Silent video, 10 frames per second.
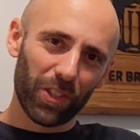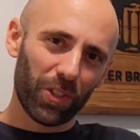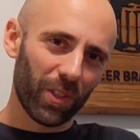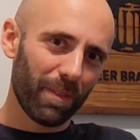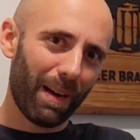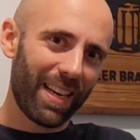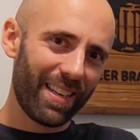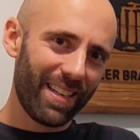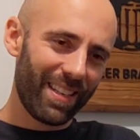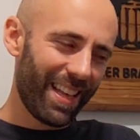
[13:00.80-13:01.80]
for sure
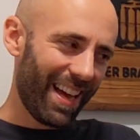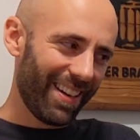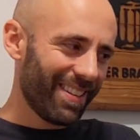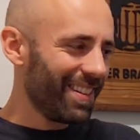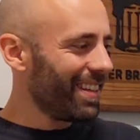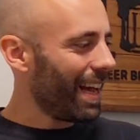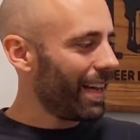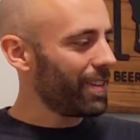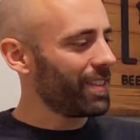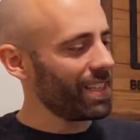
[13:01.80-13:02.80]
might need that.
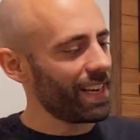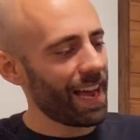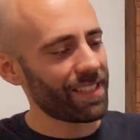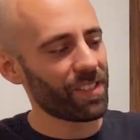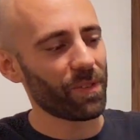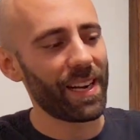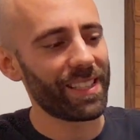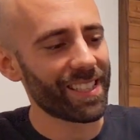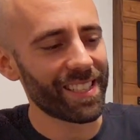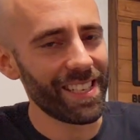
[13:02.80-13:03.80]
And you see, it has the
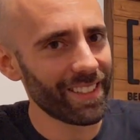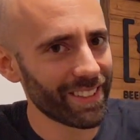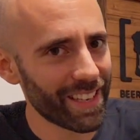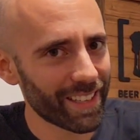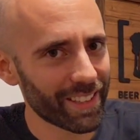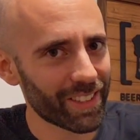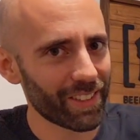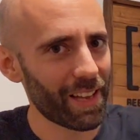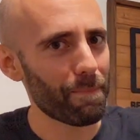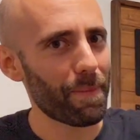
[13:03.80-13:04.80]
red seal there,
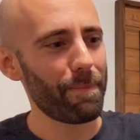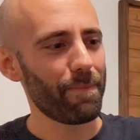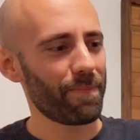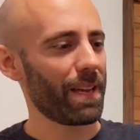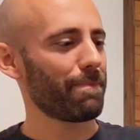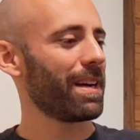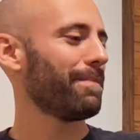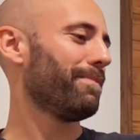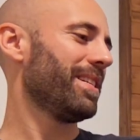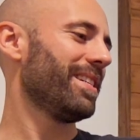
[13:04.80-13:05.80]
so that
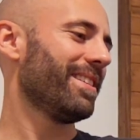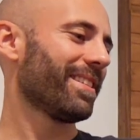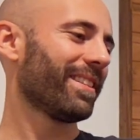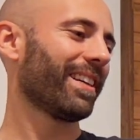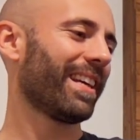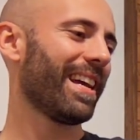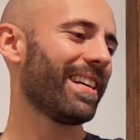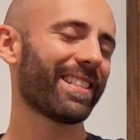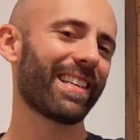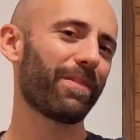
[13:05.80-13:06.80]
might be the
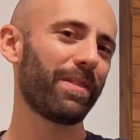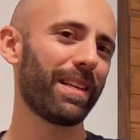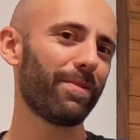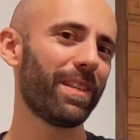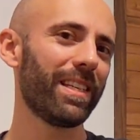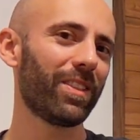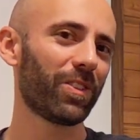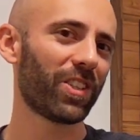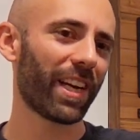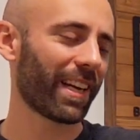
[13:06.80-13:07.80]
case. Like, we need
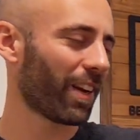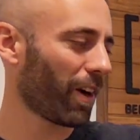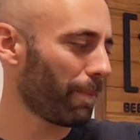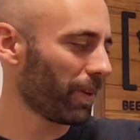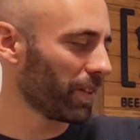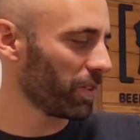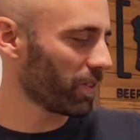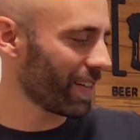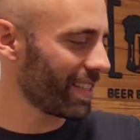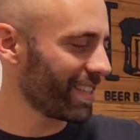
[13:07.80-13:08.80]
to check a couple of
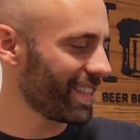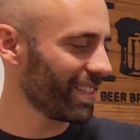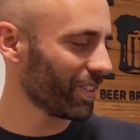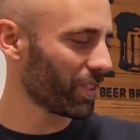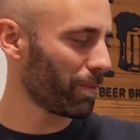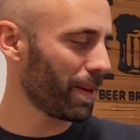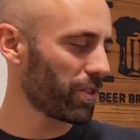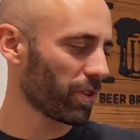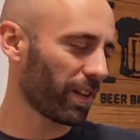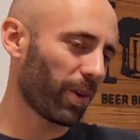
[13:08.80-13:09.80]
those red seals to
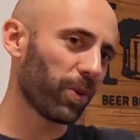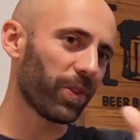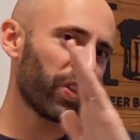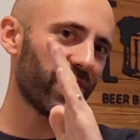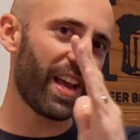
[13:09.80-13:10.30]
make sure they're all the